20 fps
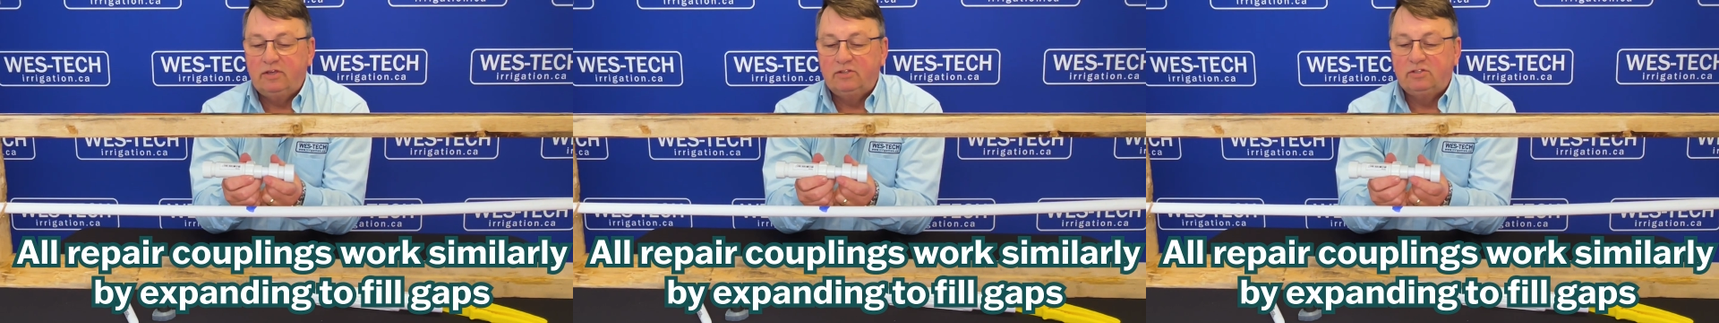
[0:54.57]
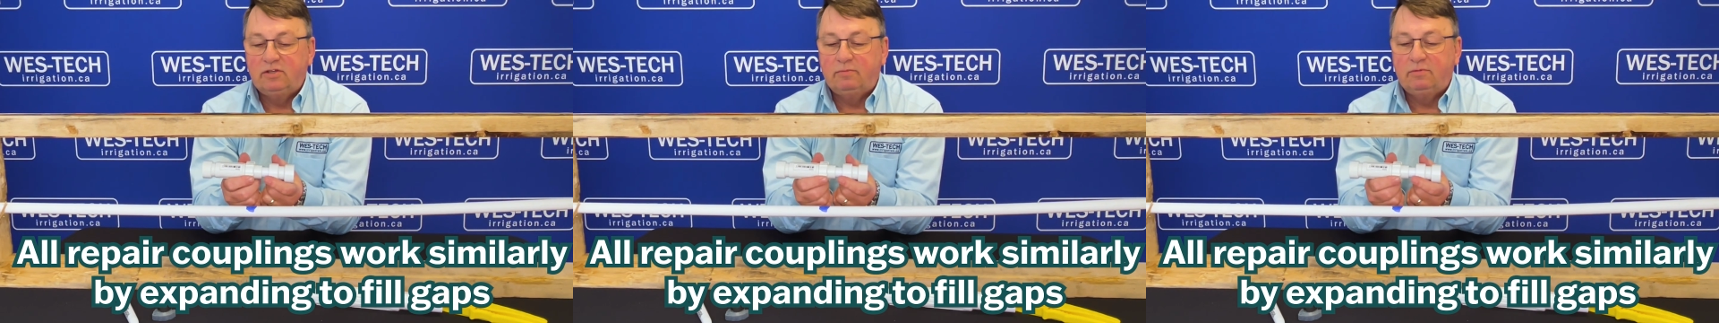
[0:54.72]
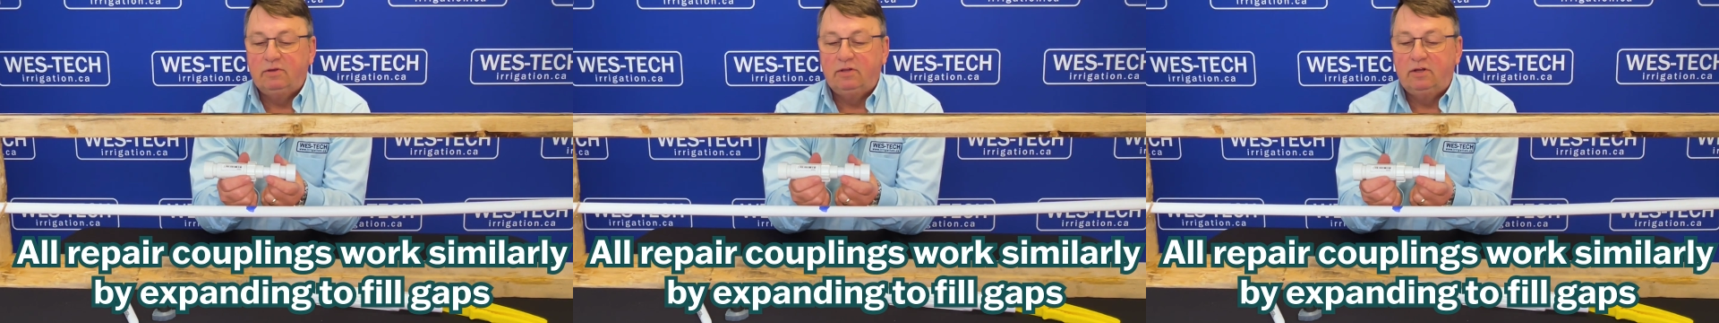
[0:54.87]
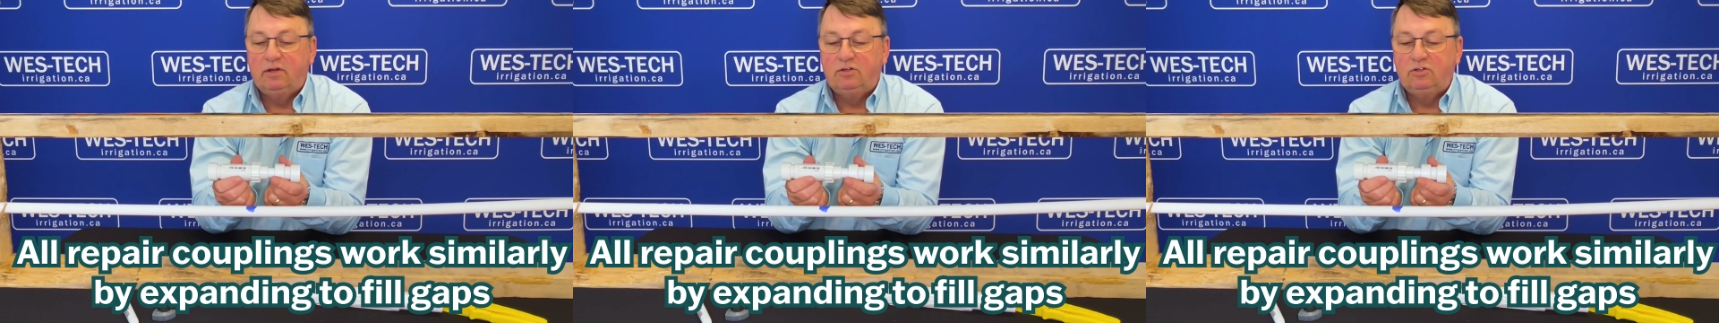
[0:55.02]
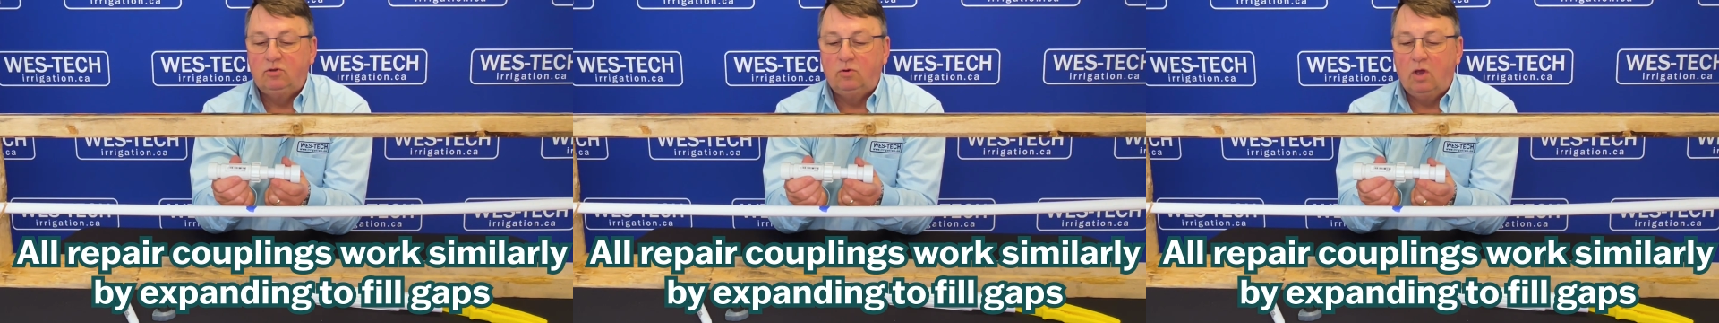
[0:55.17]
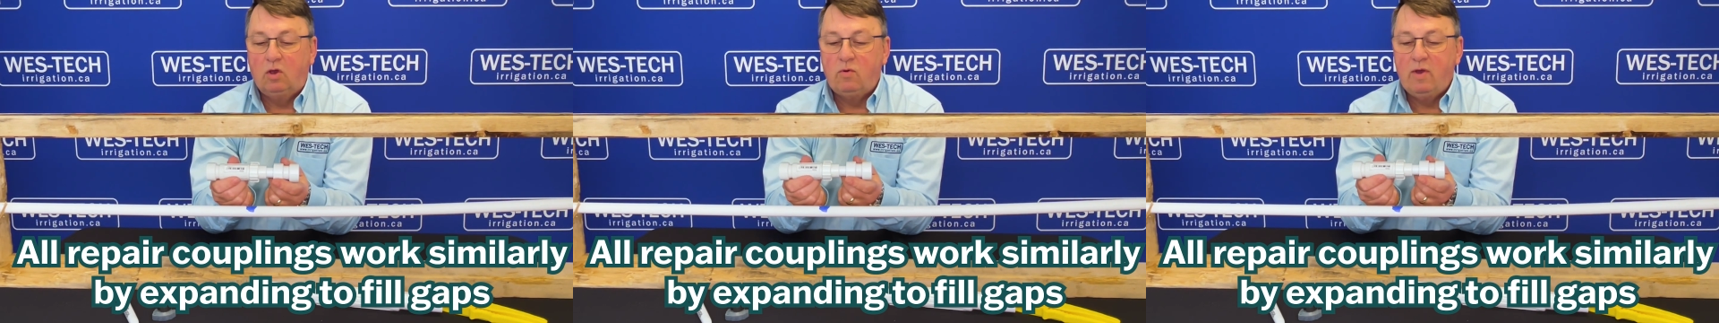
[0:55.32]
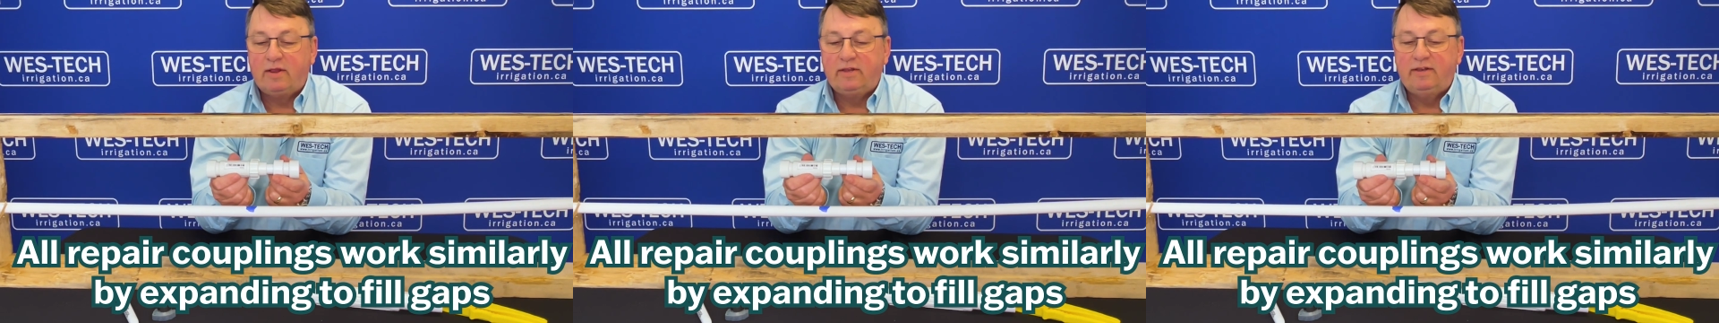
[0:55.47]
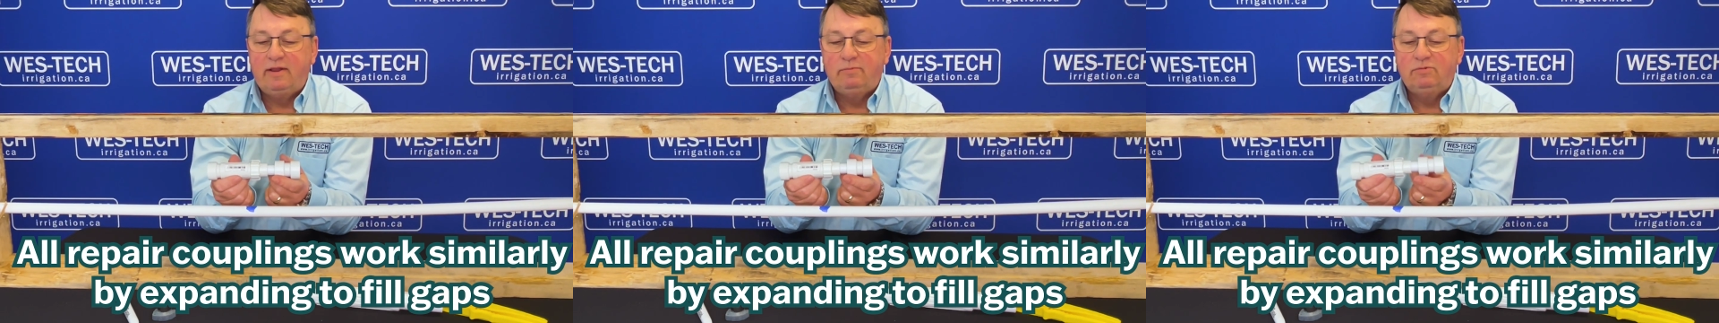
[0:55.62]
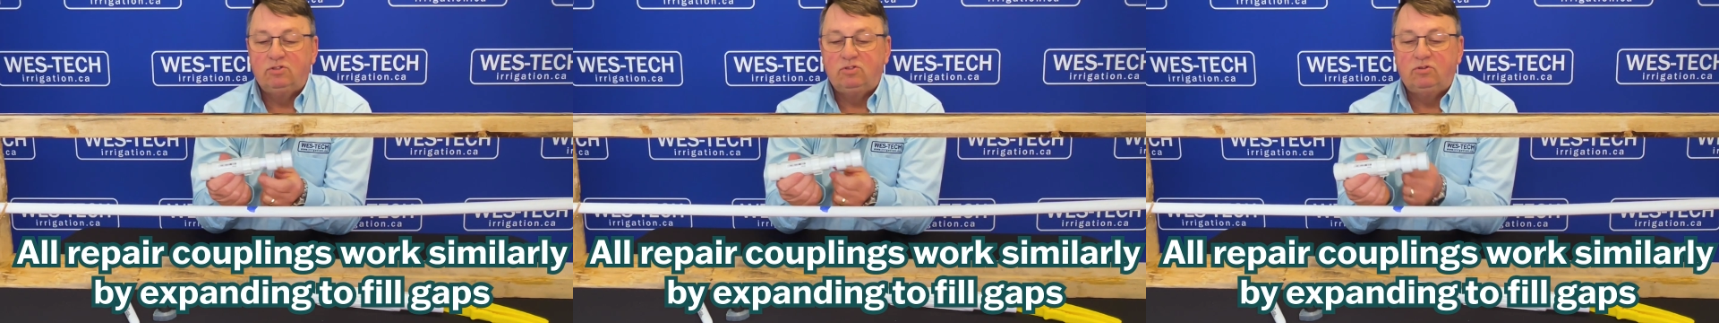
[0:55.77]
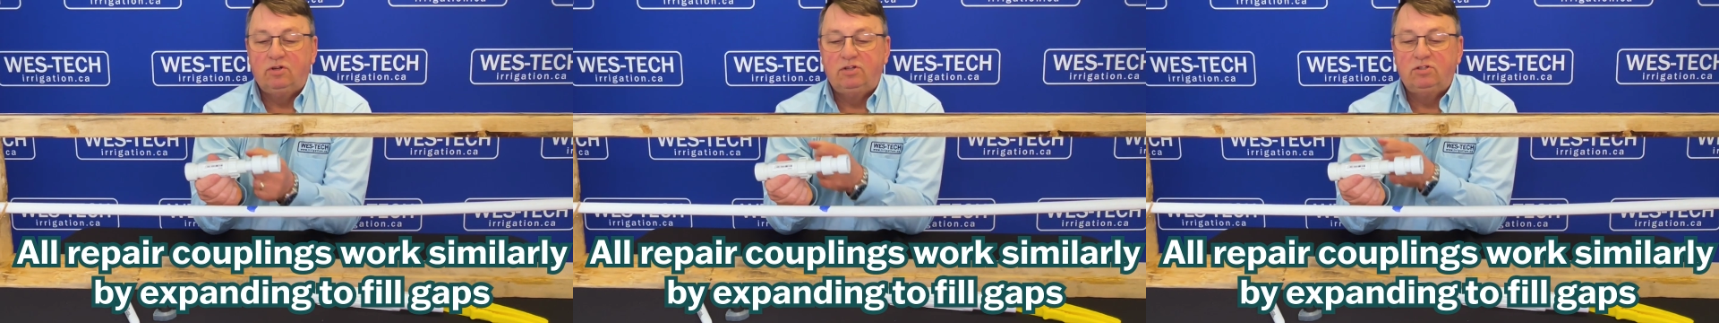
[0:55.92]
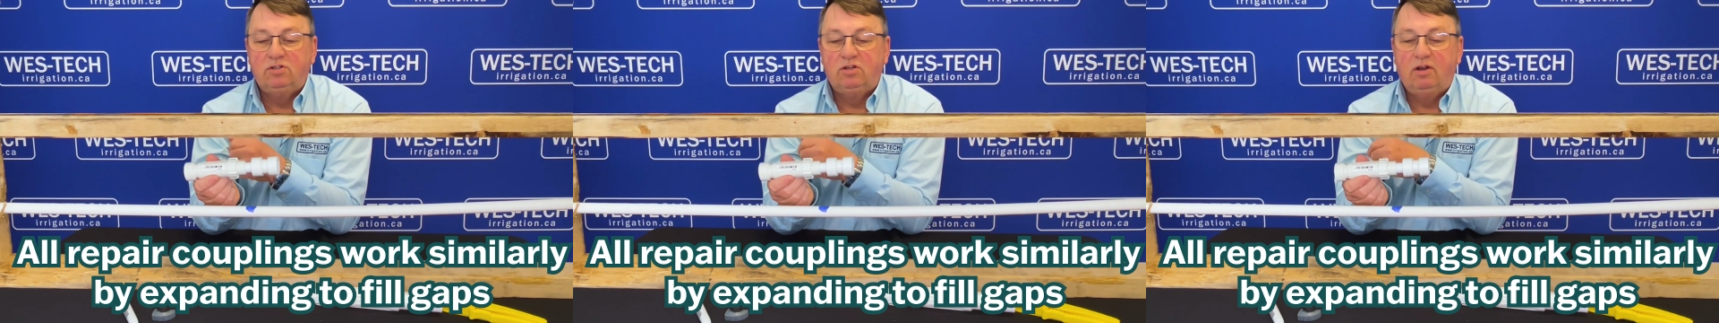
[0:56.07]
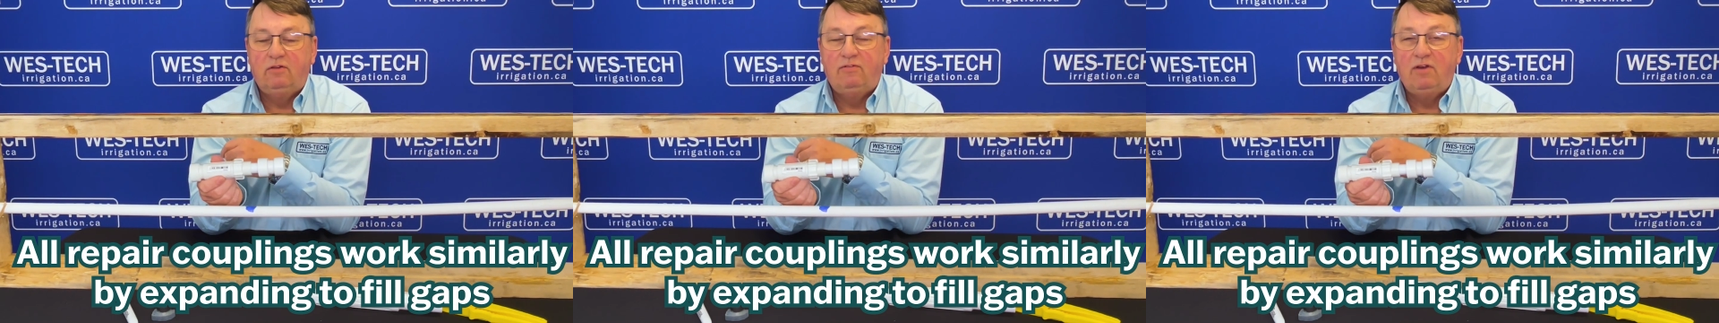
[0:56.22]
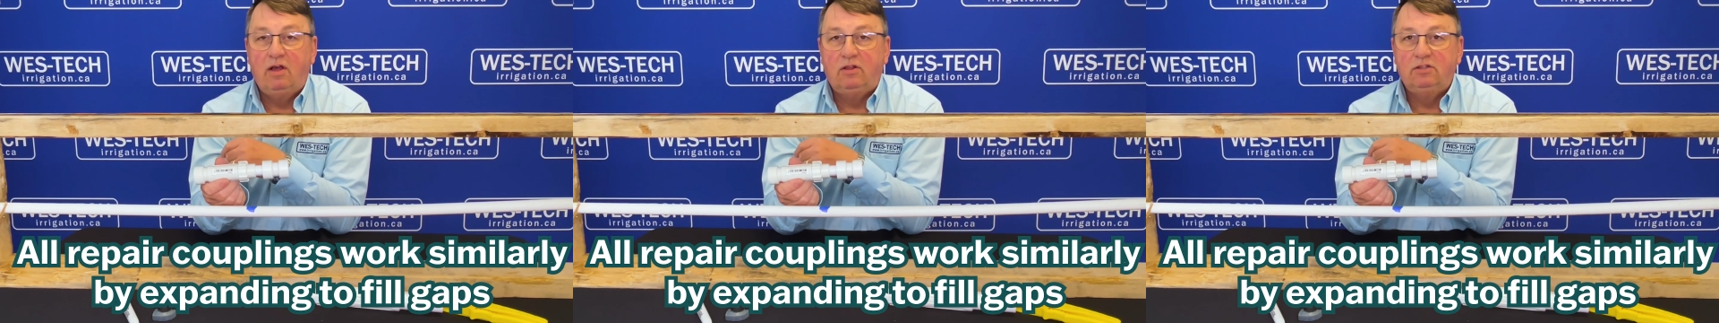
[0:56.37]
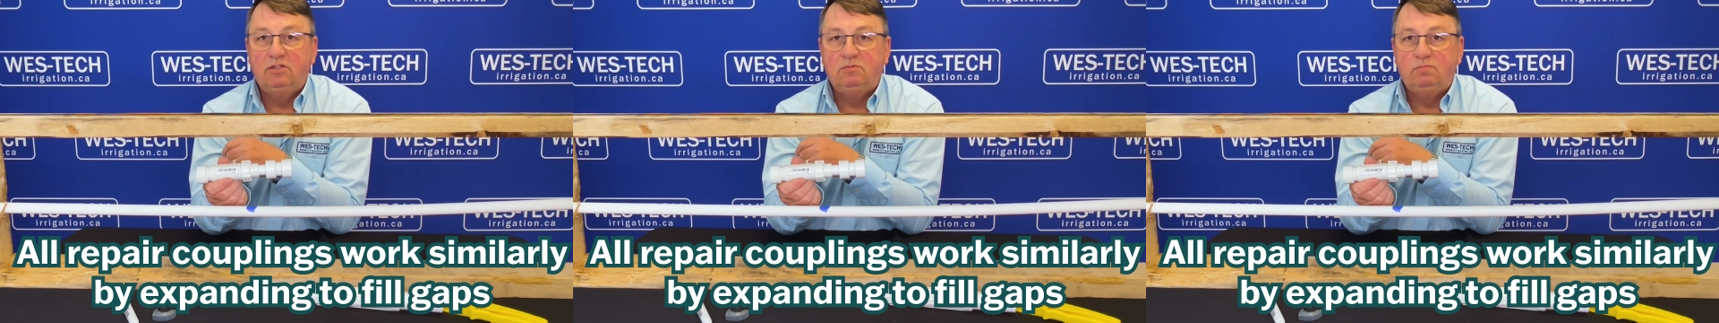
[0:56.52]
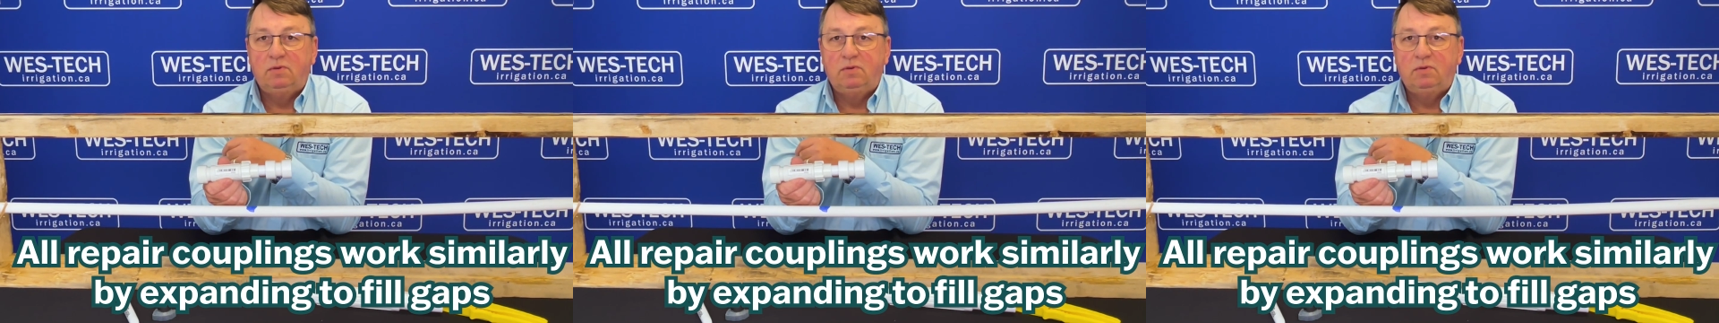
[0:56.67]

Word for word: is I'm gonna do a quick demonstration of how this